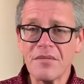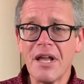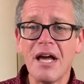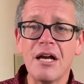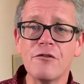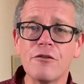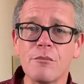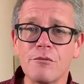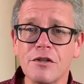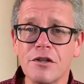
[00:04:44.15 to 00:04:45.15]
and
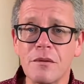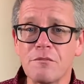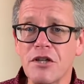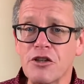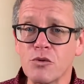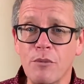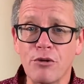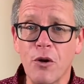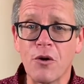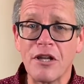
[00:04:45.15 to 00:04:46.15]
from uh, sexual
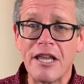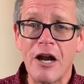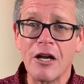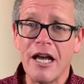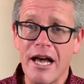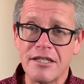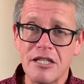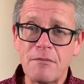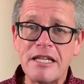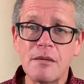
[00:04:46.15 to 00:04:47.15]
impurity there, as it
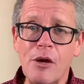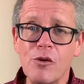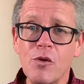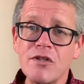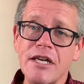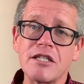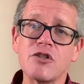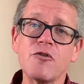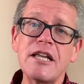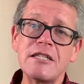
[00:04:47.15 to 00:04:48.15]
speaks about those things,
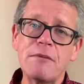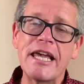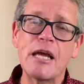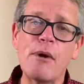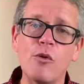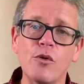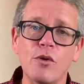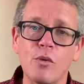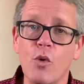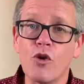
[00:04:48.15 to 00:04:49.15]
it's really speaking about
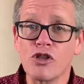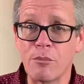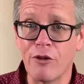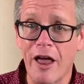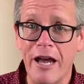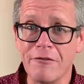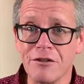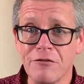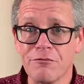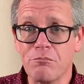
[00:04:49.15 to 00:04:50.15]
the worship lives
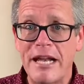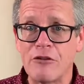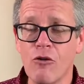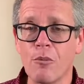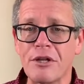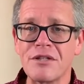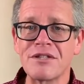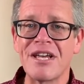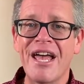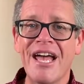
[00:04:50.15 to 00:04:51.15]
of many Romans.
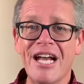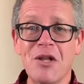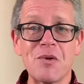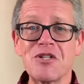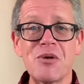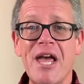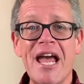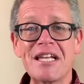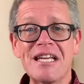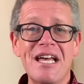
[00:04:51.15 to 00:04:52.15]
In other words, you
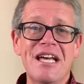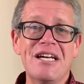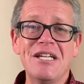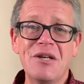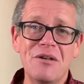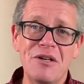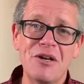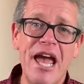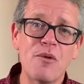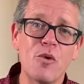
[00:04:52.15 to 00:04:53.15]
can't you
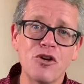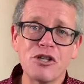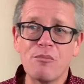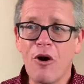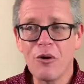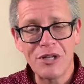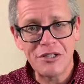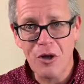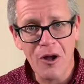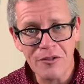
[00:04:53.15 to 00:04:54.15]
can't worship all these
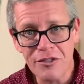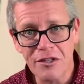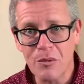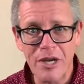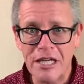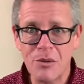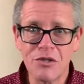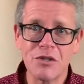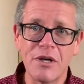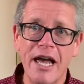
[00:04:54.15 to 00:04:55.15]
gods in the way you used
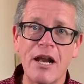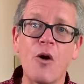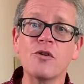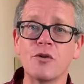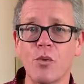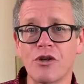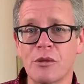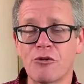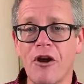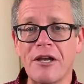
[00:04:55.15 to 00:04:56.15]
to and also
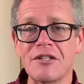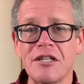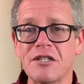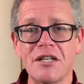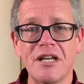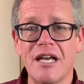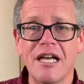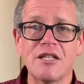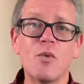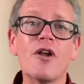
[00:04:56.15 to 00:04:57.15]
worship Christ. It's
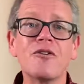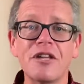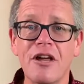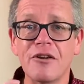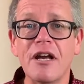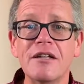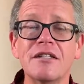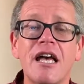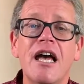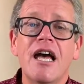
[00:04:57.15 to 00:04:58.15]
it's one or the other. It's
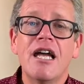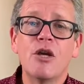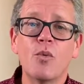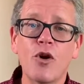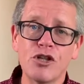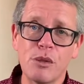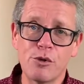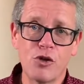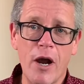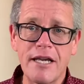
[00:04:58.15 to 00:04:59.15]
you worship
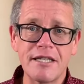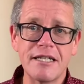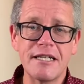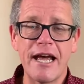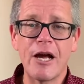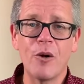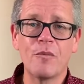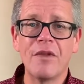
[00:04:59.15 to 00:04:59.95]
Christ now.